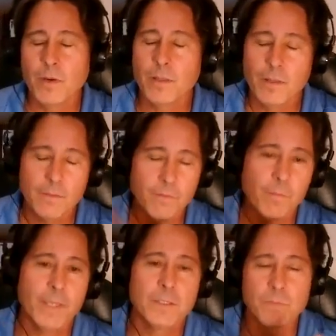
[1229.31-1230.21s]
and the
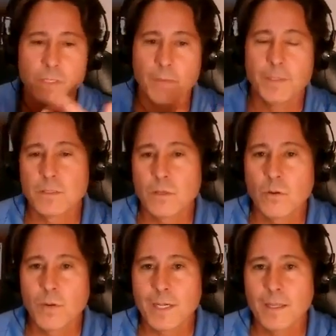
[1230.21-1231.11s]
information was coming so
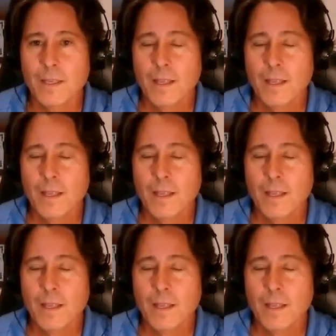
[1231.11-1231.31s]
quickly